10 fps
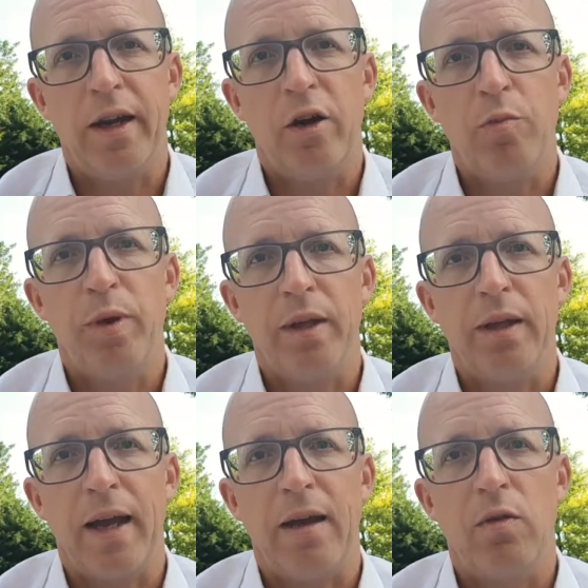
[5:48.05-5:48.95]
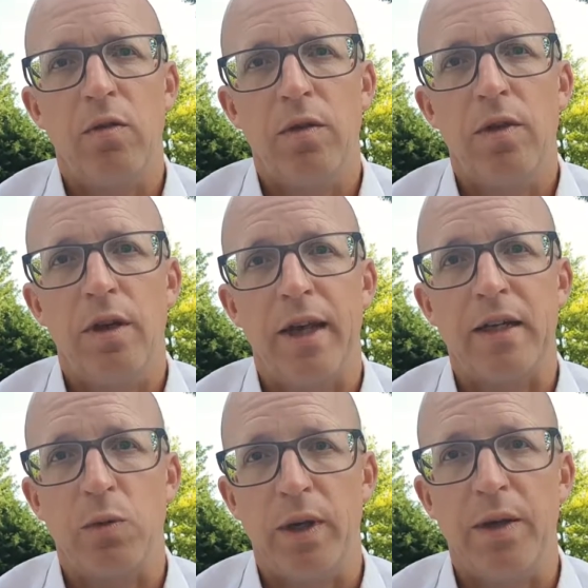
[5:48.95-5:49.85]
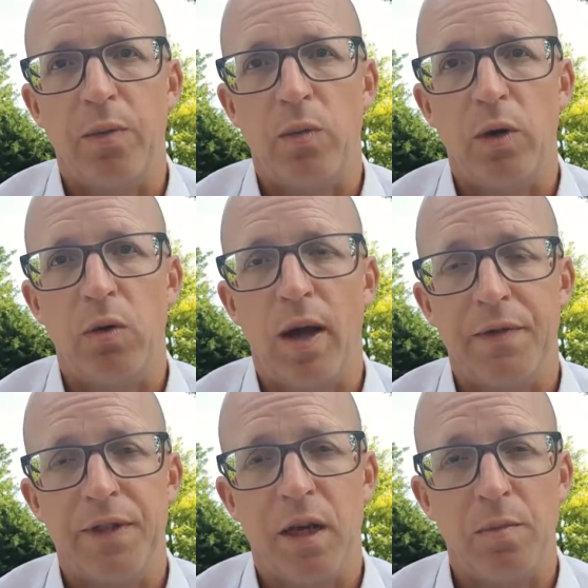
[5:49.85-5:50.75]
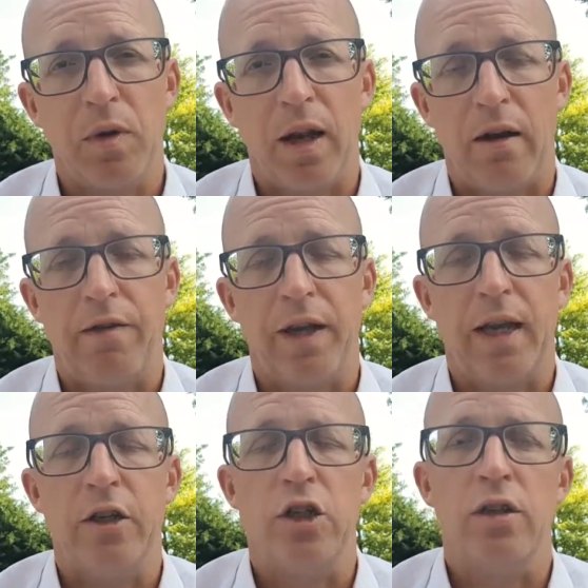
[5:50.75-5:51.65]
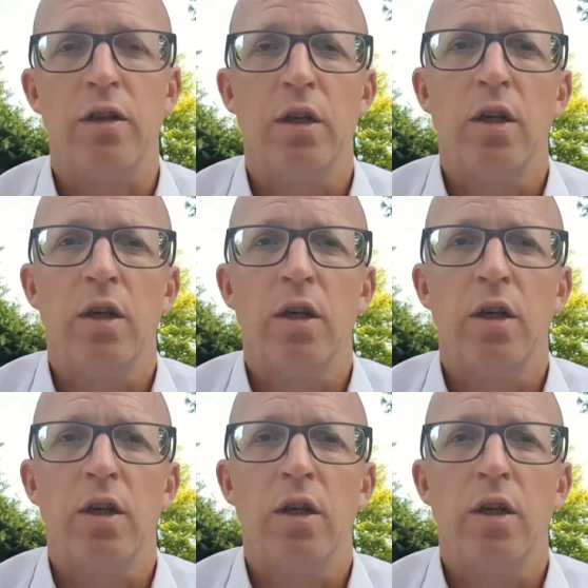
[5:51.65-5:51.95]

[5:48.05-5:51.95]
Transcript: hoping now that next week we will have some clarification